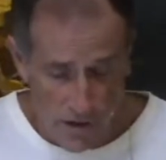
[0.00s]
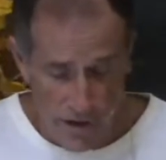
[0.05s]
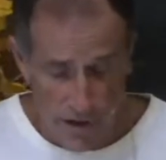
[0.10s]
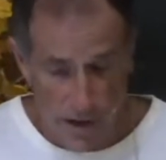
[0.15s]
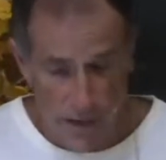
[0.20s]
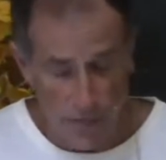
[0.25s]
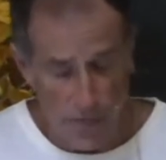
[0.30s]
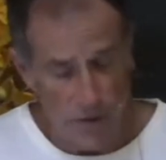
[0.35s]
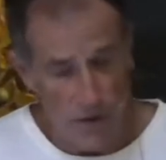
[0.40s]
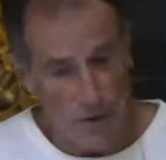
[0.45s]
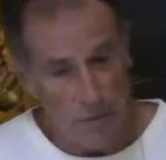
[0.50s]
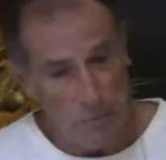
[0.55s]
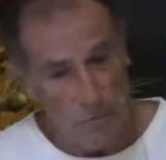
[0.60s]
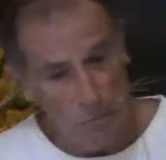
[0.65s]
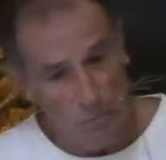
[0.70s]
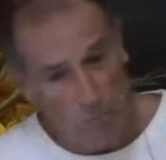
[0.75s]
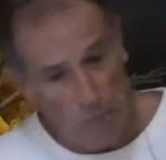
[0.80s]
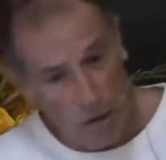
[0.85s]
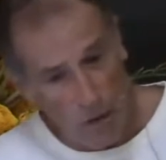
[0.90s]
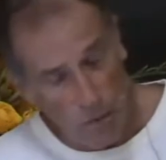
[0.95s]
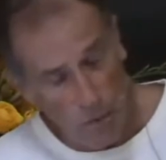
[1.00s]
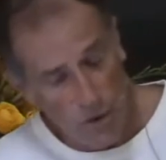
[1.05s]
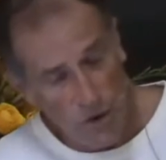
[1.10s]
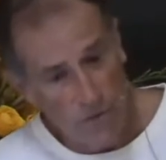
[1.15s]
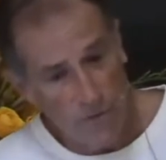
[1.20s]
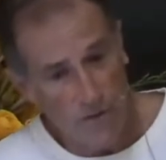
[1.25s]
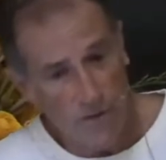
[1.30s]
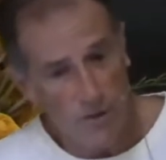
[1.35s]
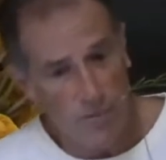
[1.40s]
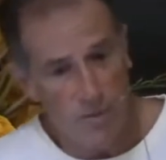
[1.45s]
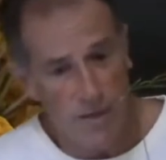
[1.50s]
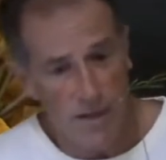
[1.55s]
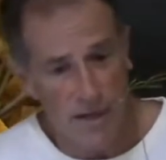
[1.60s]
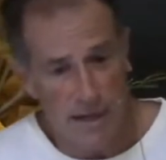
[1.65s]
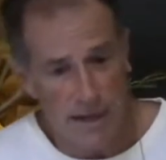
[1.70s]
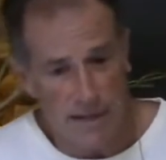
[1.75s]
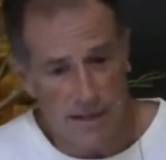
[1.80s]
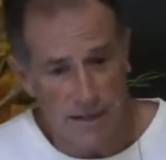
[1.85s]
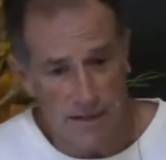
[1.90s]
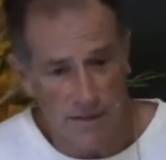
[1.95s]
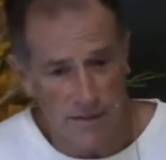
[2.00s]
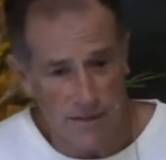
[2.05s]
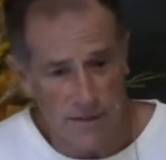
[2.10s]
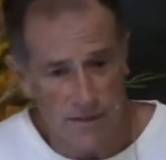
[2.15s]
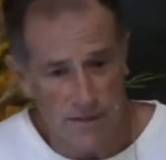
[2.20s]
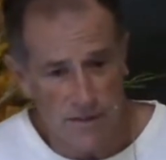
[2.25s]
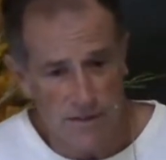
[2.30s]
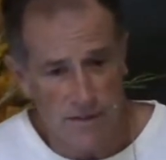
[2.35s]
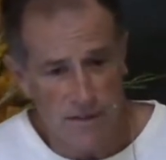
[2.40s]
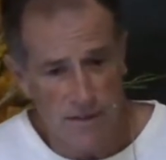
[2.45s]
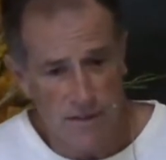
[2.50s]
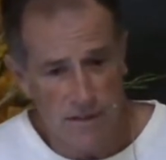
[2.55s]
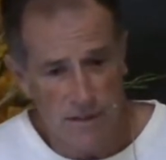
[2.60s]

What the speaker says: and I thought, I wonder if it could be connected to this.